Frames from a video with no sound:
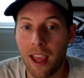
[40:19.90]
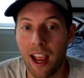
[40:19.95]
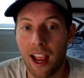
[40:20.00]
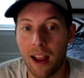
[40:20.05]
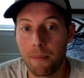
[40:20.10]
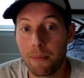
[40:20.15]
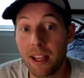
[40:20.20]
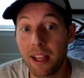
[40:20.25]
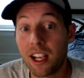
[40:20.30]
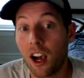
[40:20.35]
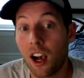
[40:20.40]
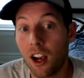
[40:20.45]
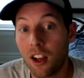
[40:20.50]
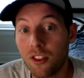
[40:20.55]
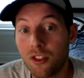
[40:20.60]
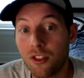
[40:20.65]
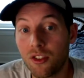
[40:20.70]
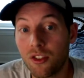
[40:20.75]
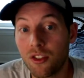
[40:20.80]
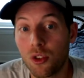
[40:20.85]
And
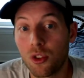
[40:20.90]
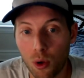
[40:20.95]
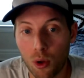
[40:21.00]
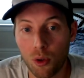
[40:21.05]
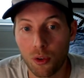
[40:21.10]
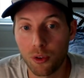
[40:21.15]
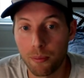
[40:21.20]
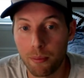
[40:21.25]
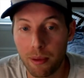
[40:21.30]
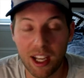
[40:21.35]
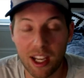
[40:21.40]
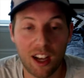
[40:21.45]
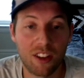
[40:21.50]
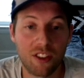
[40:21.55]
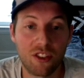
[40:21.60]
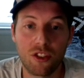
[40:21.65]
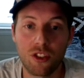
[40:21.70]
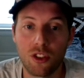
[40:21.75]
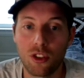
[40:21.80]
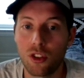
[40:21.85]
because the world,
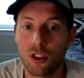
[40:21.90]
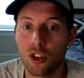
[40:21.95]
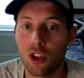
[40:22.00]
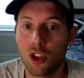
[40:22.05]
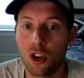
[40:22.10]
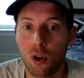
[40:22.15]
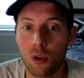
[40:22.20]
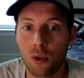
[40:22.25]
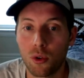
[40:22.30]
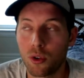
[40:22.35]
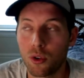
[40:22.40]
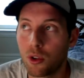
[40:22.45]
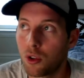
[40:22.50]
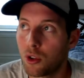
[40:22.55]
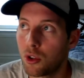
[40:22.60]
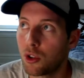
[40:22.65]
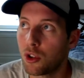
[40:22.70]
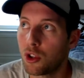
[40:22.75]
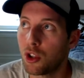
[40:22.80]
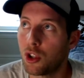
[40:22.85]
because, you know,
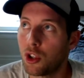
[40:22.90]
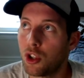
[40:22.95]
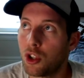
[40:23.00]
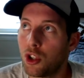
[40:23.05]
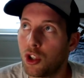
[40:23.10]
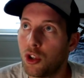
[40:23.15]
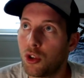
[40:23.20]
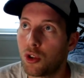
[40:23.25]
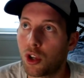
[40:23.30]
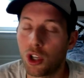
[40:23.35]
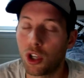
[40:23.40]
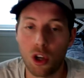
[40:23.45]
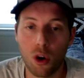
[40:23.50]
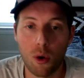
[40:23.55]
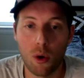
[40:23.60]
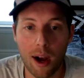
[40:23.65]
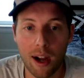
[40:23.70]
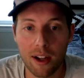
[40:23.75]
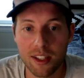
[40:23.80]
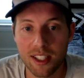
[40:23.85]
you could
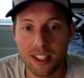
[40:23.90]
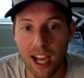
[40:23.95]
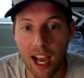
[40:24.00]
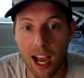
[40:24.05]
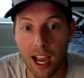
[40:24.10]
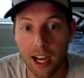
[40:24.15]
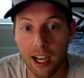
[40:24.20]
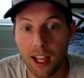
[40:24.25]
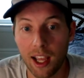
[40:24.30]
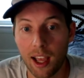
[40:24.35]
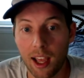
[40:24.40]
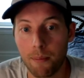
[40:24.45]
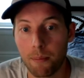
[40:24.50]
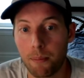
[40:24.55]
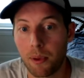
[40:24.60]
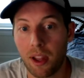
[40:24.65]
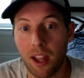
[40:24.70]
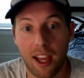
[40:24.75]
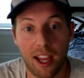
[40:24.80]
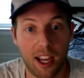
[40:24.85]
go outside
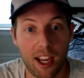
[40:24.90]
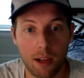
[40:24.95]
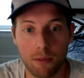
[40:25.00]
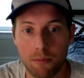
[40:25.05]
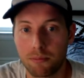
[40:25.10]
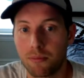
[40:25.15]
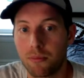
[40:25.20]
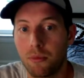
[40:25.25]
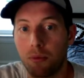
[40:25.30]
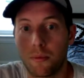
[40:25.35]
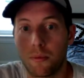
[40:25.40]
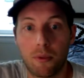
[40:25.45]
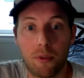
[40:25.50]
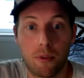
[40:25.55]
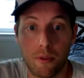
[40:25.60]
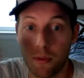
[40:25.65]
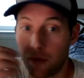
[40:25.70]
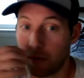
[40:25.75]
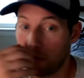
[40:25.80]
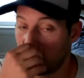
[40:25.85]
and play
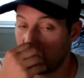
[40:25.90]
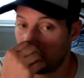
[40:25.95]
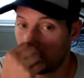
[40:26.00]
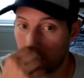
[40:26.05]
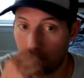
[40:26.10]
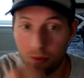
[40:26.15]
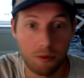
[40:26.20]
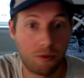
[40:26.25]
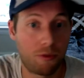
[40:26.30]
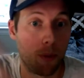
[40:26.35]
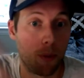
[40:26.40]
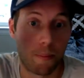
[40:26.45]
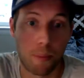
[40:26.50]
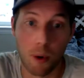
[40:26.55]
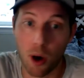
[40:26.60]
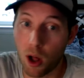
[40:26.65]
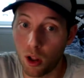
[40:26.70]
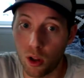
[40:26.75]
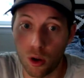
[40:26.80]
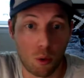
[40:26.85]

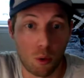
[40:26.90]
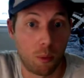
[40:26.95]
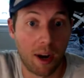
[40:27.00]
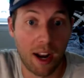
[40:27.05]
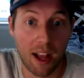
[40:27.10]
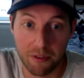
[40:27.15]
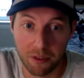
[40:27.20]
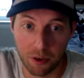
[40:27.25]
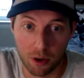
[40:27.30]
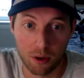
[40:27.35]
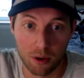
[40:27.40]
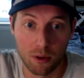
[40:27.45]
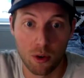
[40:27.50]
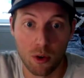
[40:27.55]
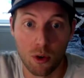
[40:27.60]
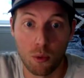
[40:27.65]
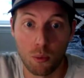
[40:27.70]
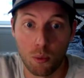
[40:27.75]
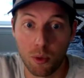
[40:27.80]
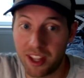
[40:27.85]
football or whatever
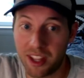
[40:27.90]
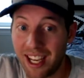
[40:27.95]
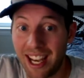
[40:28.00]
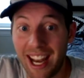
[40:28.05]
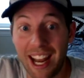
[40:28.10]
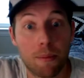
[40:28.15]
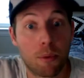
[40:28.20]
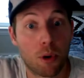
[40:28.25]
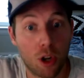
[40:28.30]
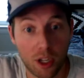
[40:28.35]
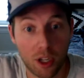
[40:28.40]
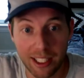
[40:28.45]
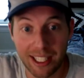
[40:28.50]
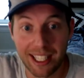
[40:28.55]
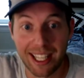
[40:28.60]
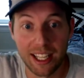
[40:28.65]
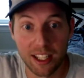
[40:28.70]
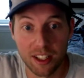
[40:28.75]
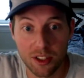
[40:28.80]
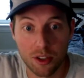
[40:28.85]
with the neighborhood
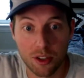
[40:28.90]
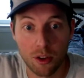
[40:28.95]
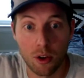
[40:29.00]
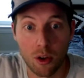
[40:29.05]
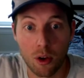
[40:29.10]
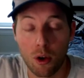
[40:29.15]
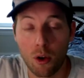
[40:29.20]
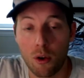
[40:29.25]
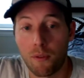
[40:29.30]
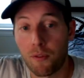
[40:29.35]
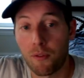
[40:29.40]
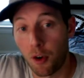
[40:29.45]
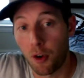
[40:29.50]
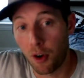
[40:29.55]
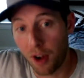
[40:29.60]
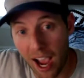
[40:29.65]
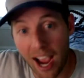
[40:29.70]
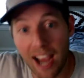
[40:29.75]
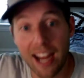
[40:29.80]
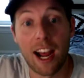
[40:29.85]
kids for
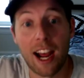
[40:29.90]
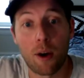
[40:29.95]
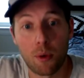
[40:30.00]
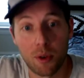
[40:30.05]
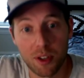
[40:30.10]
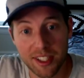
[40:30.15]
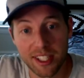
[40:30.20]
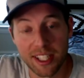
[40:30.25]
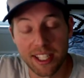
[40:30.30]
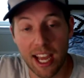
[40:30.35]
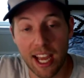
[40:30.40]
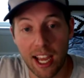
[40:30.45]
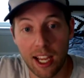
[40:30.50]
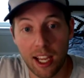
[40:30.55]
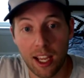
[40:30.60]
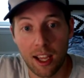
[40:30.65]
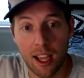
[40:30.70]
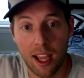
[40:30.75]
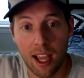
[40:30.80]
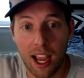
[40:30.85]
nine hours a
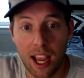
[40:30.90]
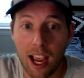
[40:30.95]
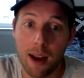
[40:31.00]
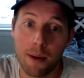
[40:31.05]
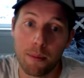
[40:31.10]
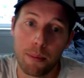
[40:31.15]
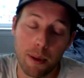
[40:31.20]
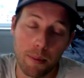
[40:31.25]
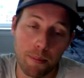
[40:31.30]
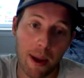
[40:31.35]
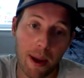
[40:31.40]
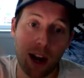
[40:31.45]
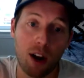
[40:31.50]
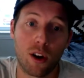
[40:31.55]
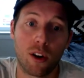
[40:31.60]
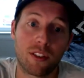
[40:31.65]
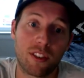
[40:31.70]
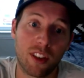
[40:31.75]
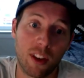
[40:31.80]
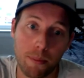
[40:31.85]
day, and be
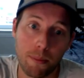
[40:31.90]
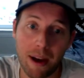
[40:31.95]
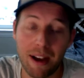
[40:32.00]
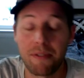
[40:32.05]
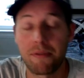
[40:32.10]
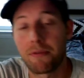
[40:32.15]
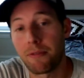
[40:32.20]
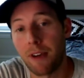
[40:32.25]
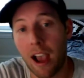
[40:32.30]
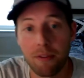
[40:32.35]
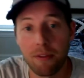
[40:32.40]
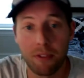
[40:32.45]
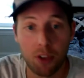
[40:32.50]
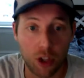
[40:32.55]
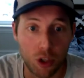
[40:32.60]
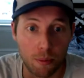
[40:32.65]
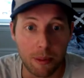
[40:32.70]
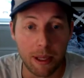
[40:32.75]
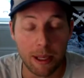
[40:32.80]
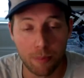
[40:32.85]
parented by five
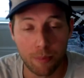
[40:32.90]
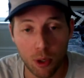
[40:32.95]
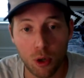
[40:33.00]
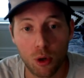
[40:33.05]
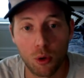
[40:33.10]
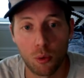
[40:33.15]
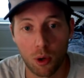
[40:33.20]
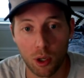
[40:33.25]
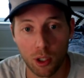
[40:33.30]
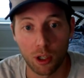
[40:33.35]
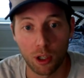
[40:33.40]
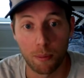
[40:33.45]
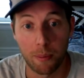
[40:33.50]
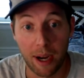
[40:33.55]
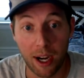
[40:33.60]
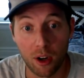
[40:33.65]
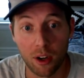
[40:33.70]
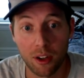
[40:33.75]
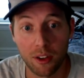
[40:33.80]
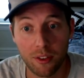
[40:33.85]
other people who weren't your
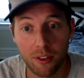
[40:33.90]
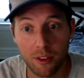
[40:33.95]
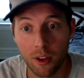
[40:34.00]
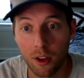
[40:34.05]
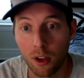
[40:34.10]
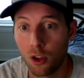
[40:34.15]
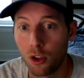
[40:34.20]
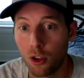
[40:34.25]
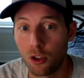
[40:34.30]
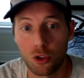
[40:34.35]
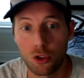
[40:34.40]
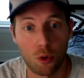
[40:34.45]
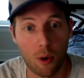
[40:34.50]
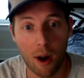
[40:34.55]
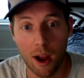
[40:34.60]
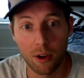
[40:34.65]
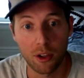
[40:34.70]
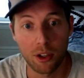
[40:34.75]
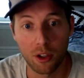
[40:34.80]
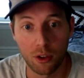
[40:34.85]
parents
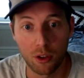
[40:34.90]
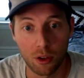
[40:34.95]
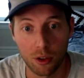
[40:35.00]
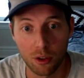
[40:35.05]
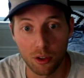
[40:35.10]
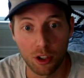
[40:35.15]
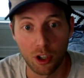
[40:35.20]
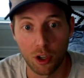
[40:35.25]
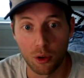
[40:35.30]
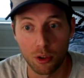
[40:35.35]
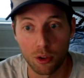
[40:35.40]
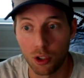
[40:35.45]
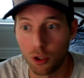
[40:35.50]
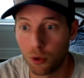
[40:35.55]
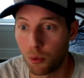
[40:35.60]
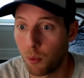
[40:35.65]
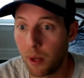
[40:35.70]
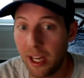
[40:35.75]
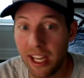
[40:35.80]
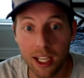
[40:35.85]
throughout your, you know,
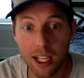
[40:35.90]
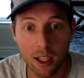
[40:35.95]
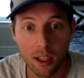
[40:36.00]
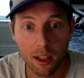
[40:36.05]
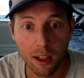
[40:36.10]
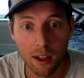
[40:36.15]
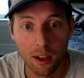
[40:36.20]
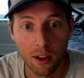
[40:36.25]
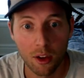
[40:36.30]
your week.